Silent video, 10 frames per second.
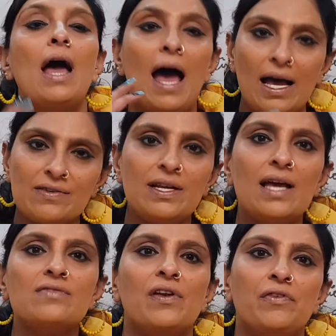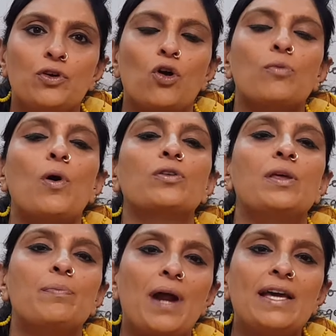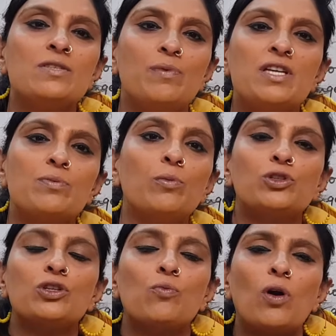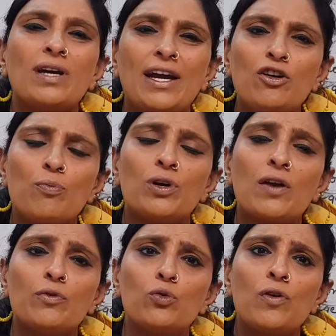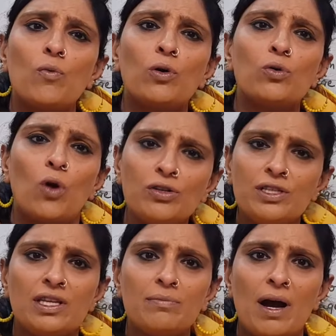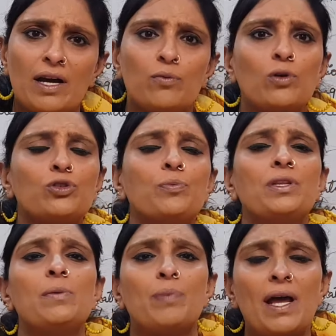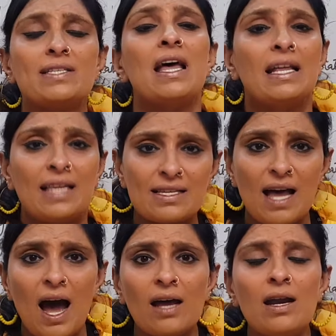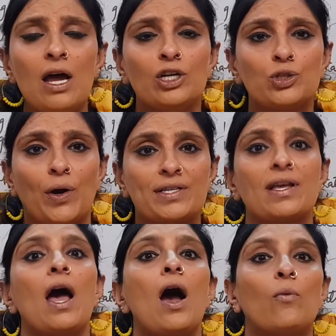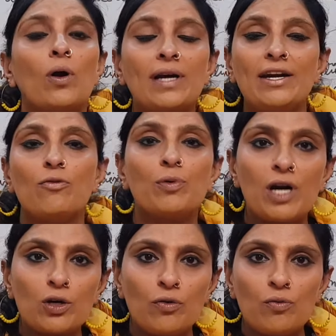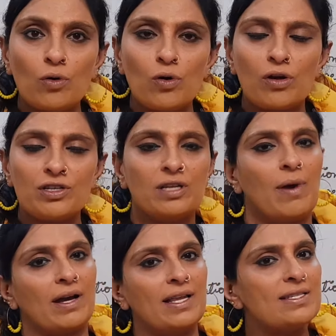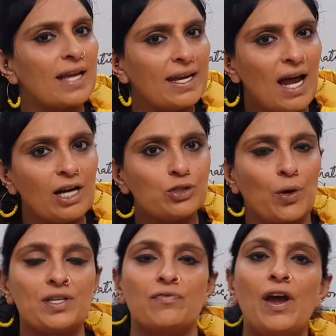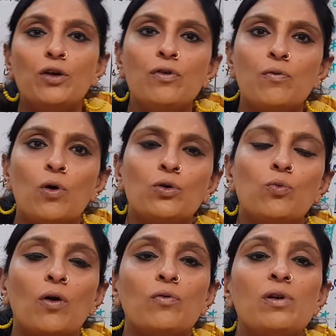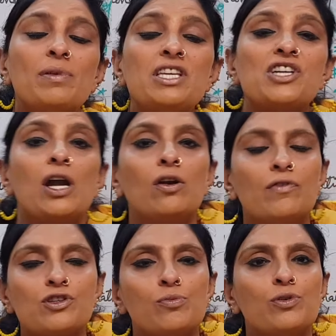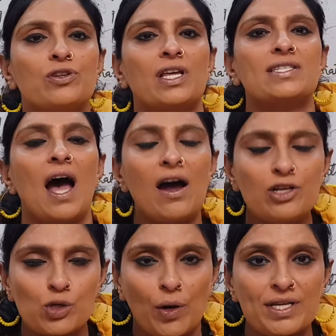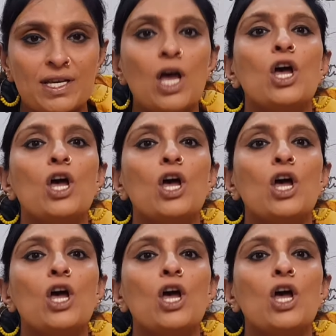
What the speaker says: As well as when we talk about the price, place, promotion, what kind of product do we want to launch in the market? What should be the price? That's our choice. What kind of product do we want to launch in the market? That's again our choice. Where do we want to, what will be the channel of distribution? That's our choice.